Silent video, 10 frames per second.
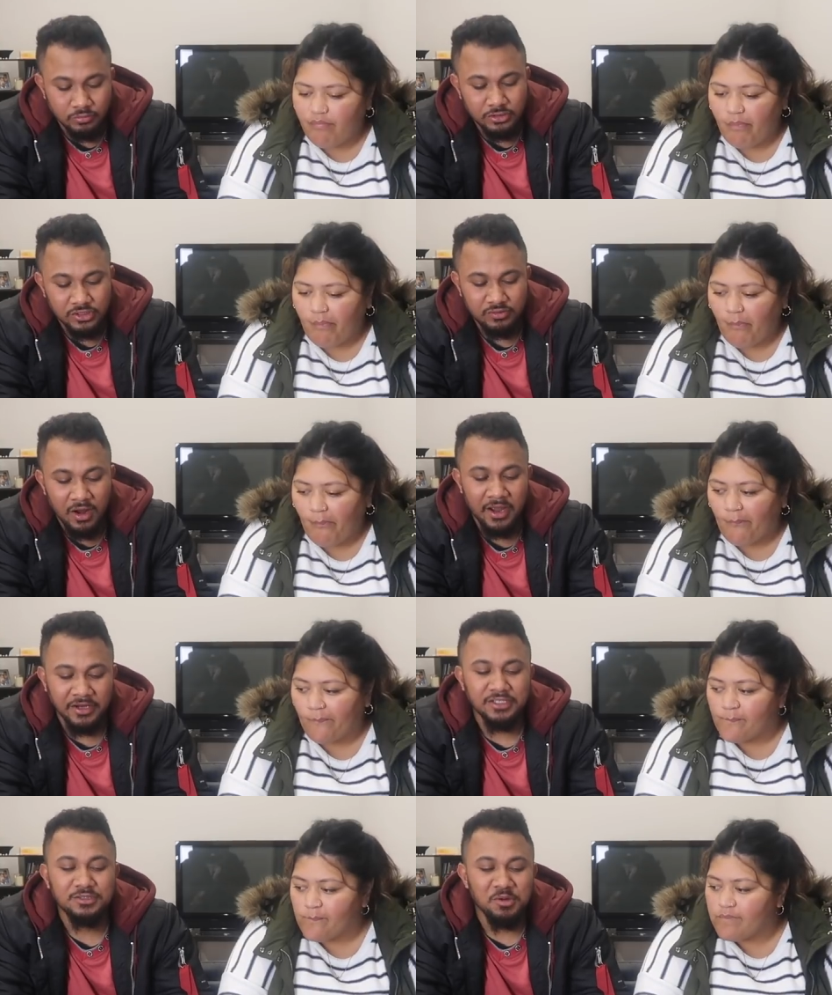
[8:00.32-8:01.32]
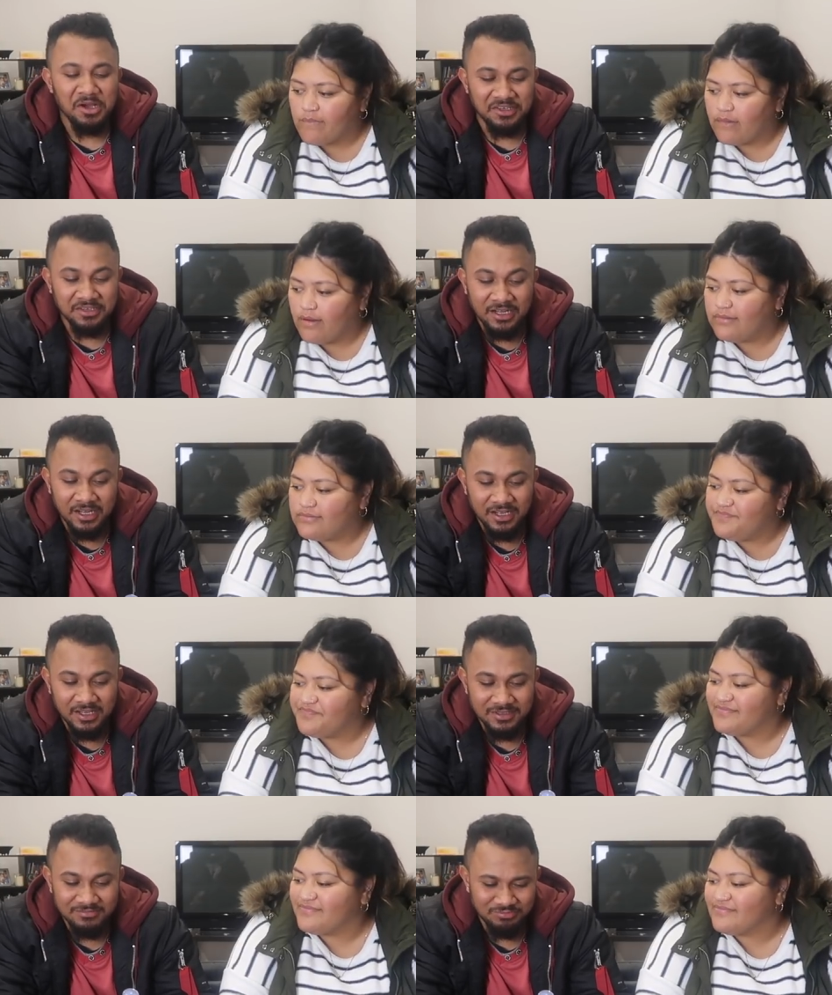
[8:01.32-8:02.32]
Speaker 1: We try this one.
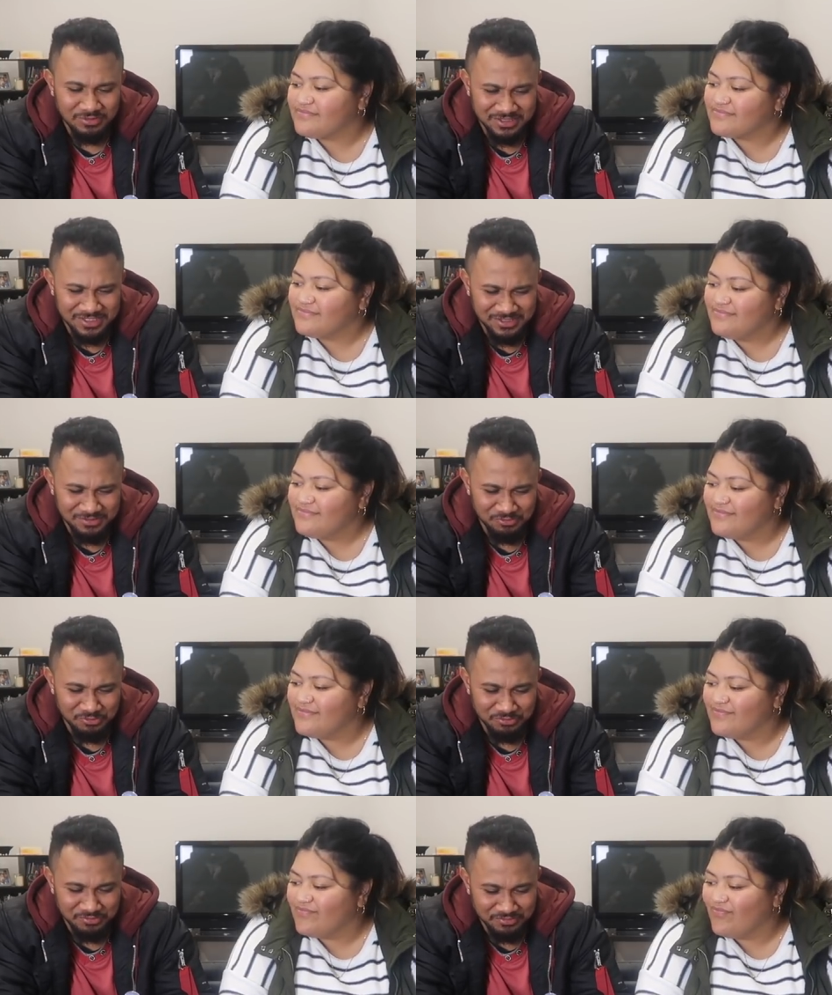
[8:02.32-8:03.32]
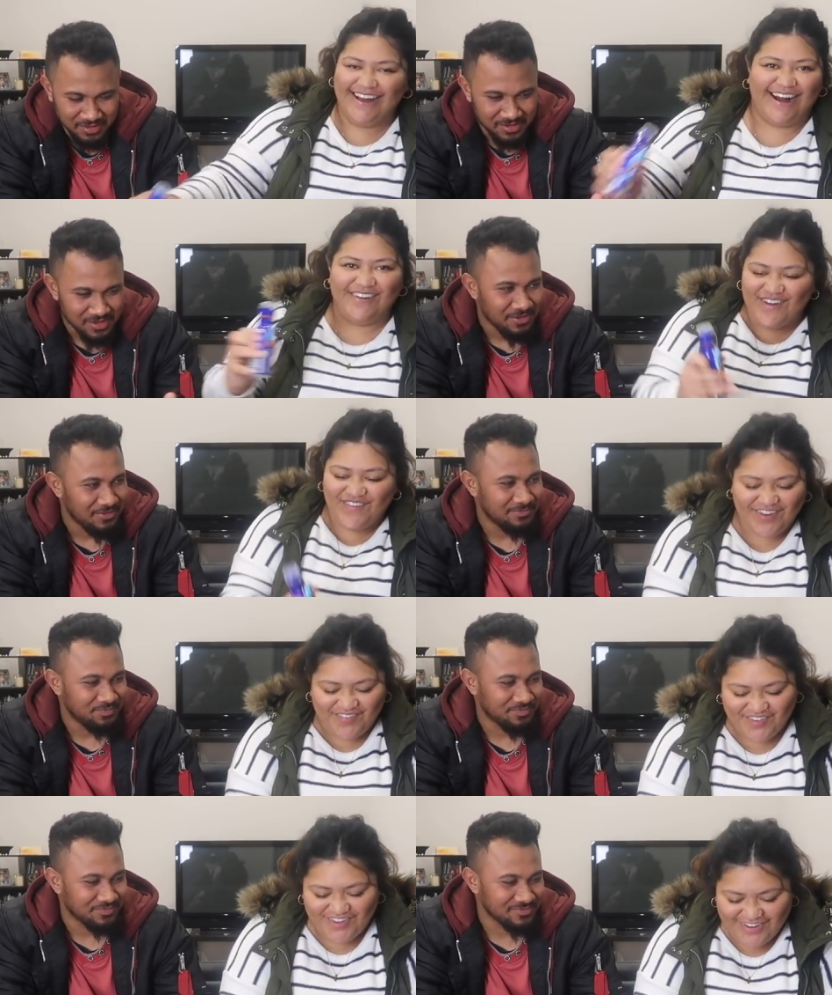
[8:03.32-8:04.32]
What's this one?
Speaker 2: I'll open it
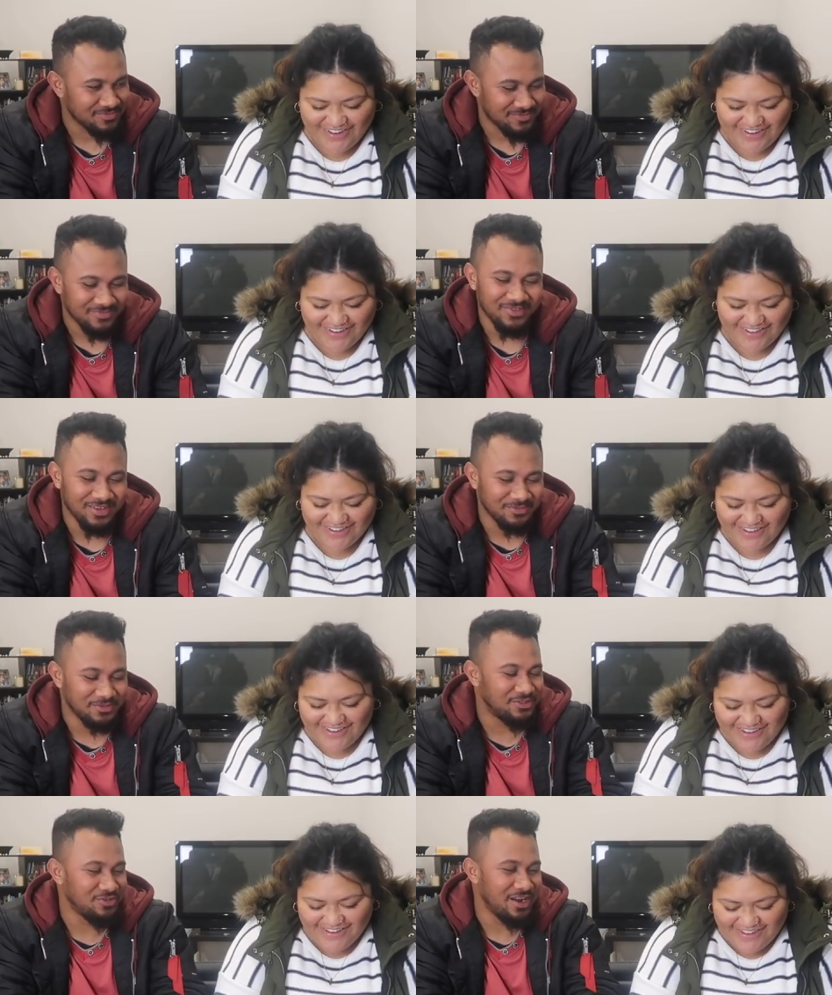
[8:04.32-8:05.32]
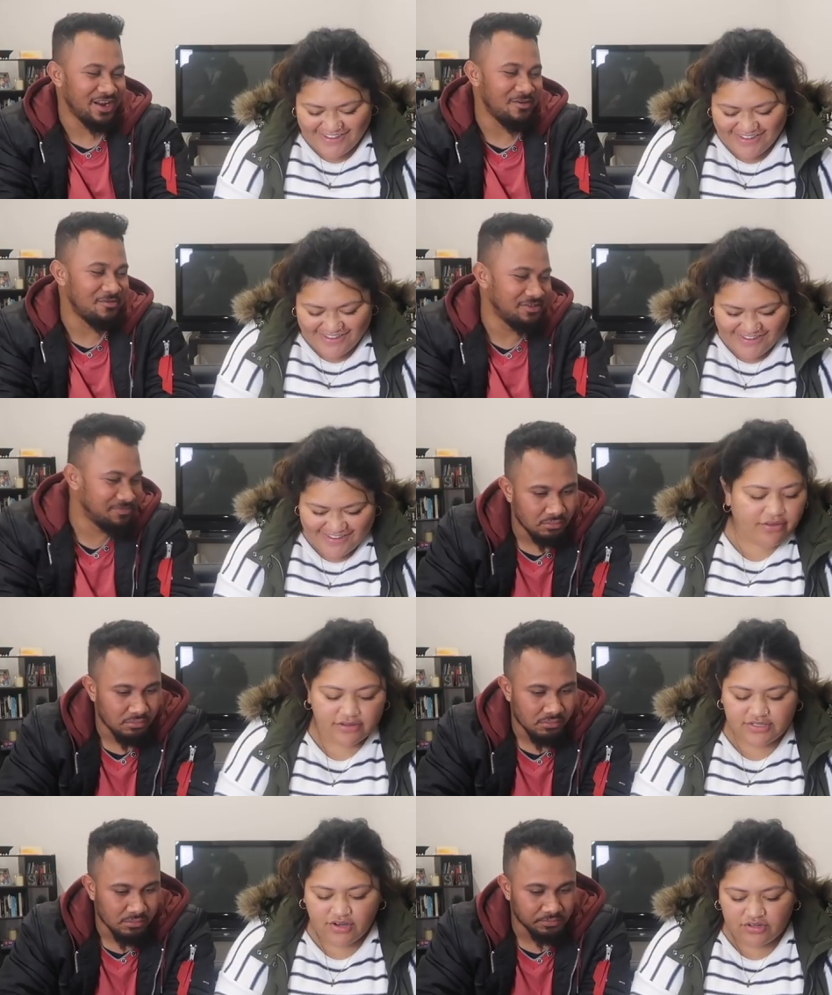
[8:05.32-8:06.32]
for you.
Speaker 1: You try that one.
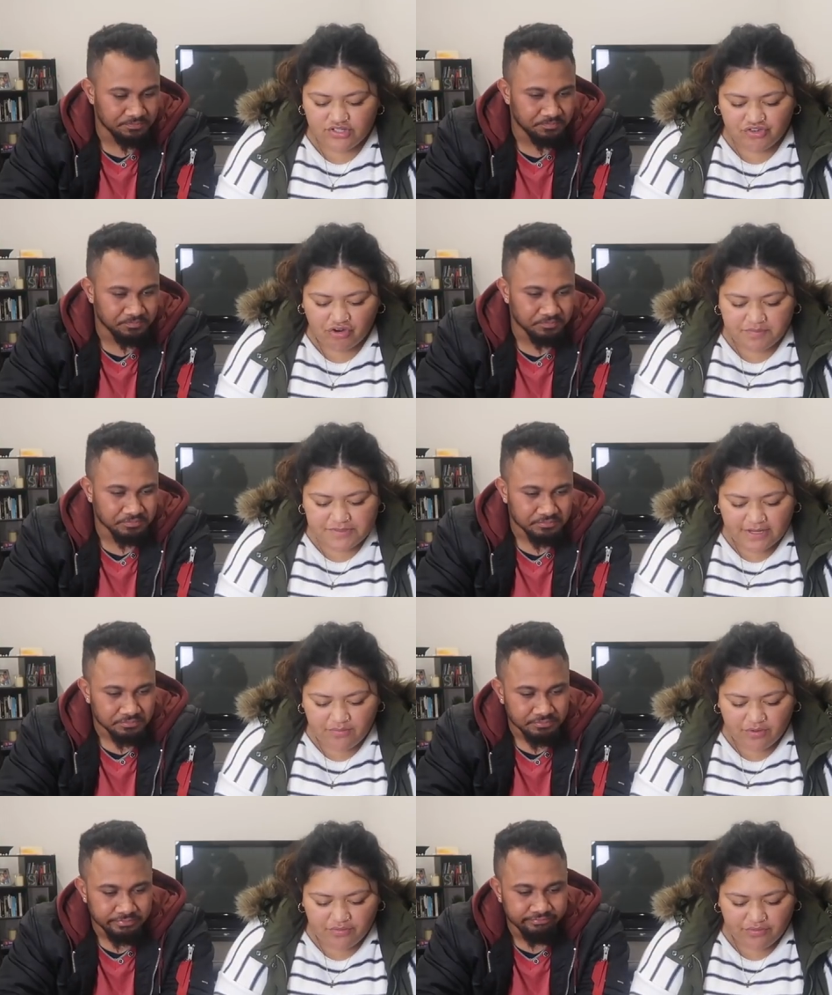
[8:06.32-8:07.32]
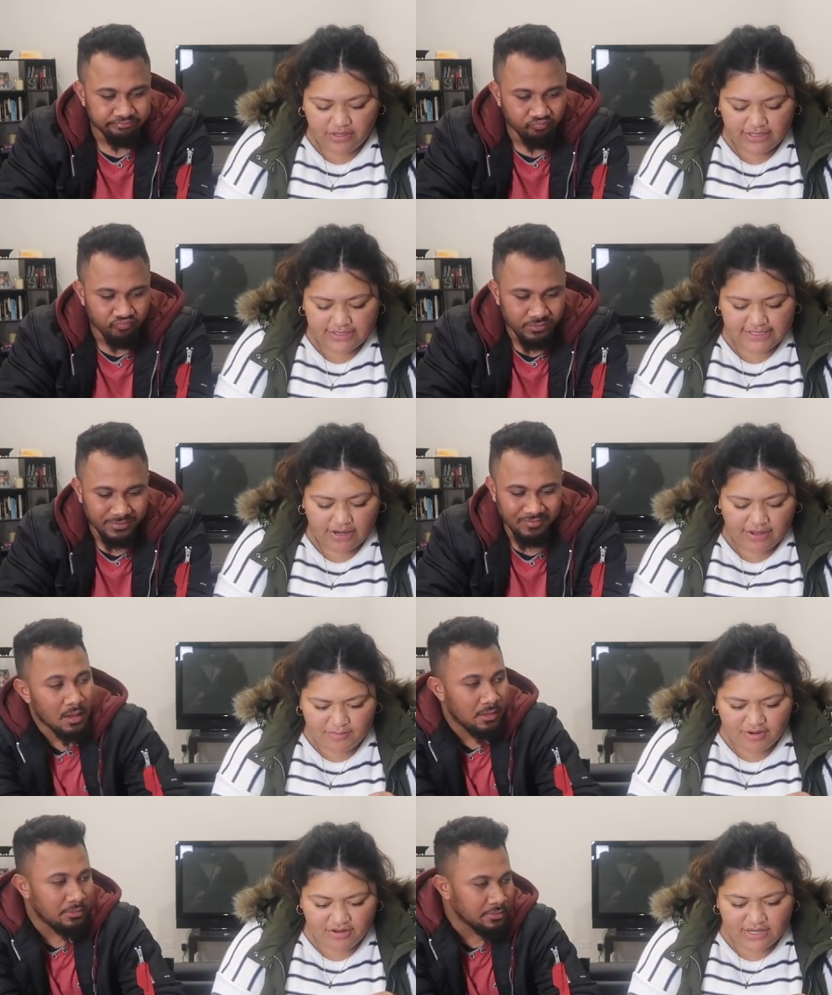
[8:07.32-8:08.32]
Speaker 2: Those ghost drops, they weren't really, so I'm
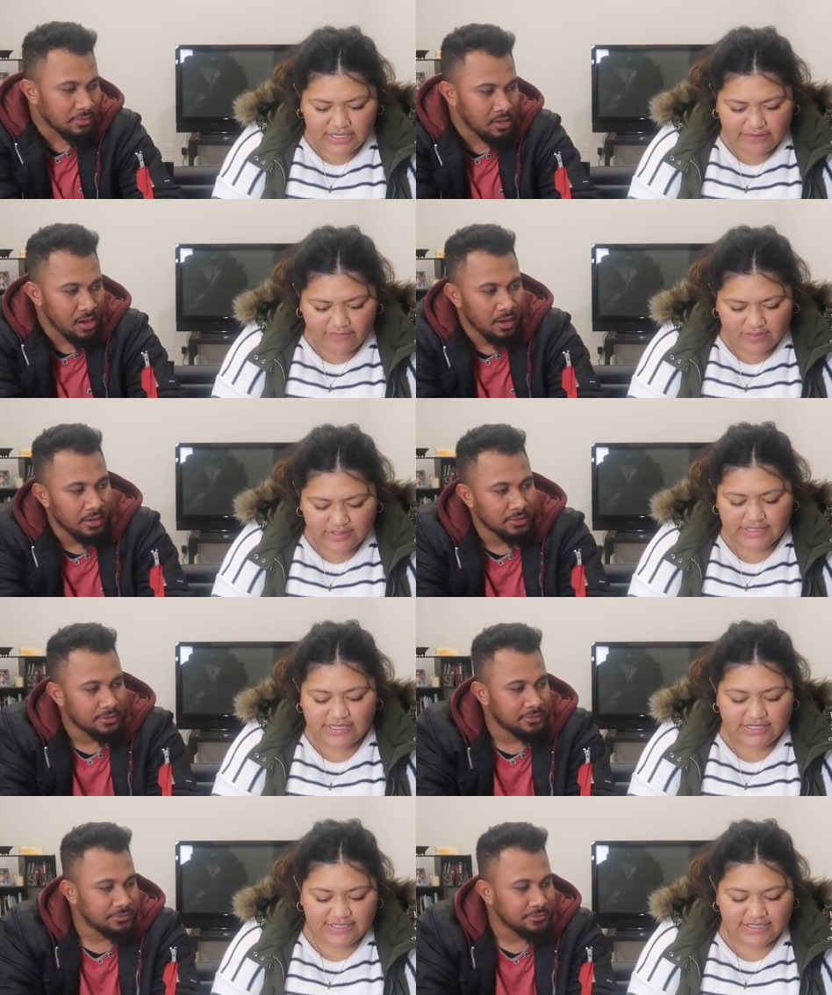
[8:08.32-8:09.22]
not going to give Aussie the